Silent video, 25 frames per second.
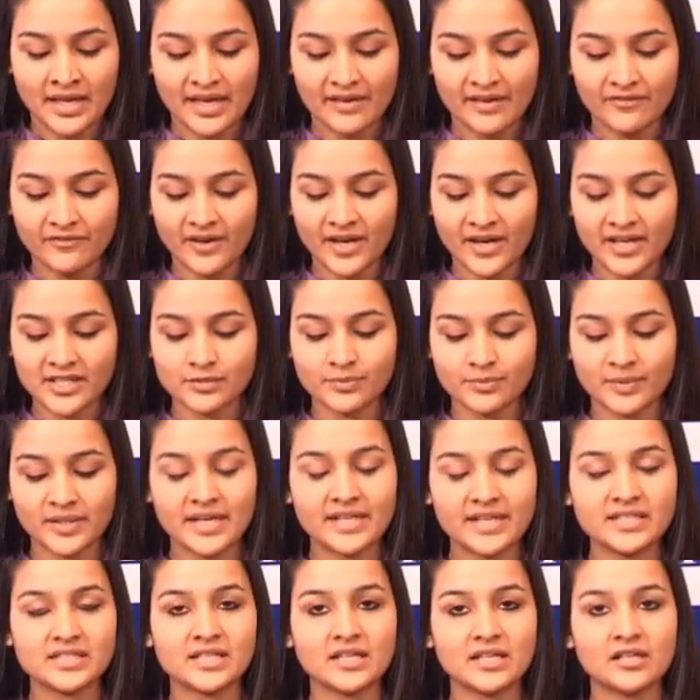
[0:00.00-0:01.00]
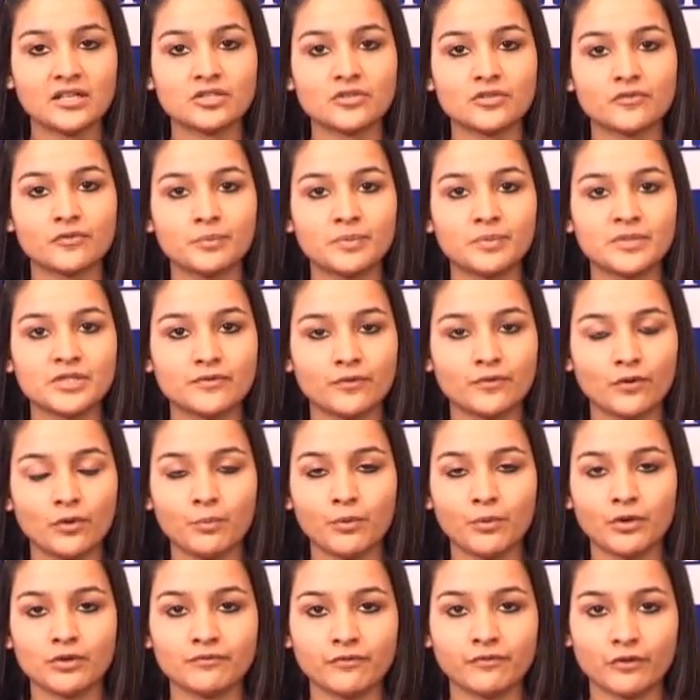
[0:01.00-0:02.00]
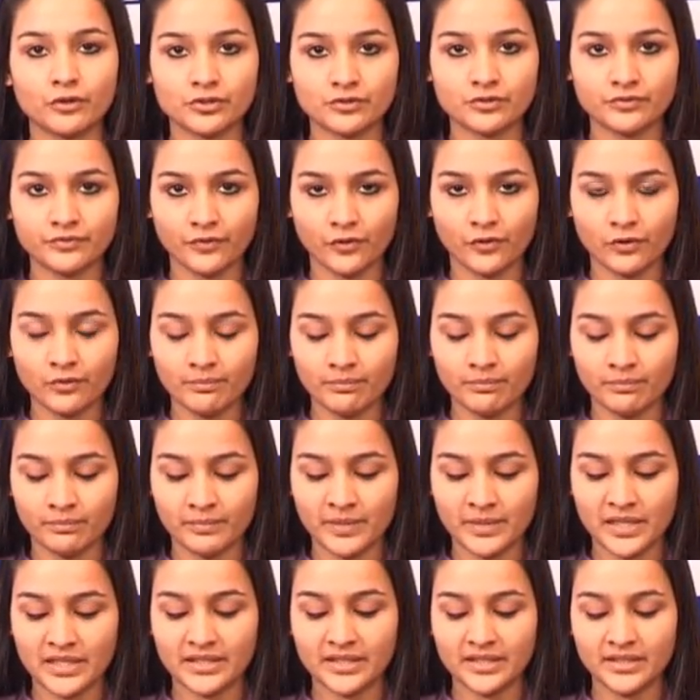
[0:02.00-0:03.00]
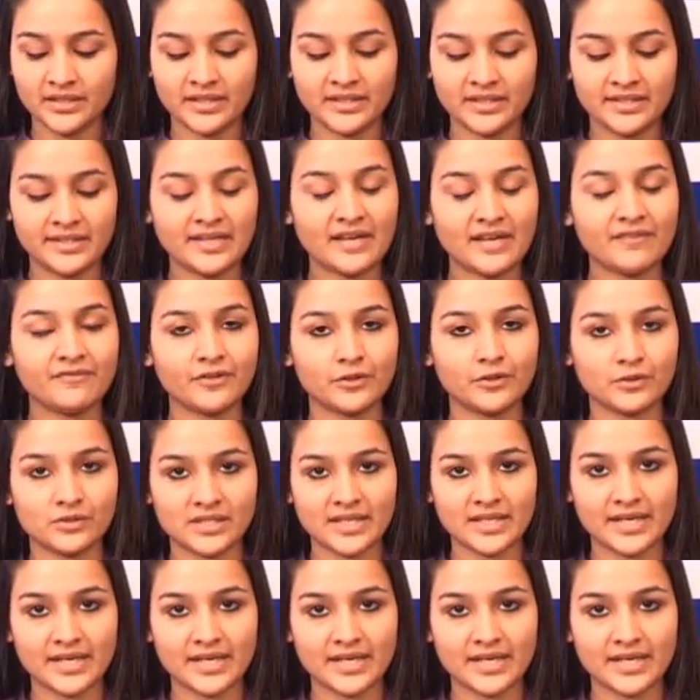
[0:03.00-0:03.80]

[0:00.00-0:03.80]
FIIs were net sellers of Rs 4.44 billion in the F&O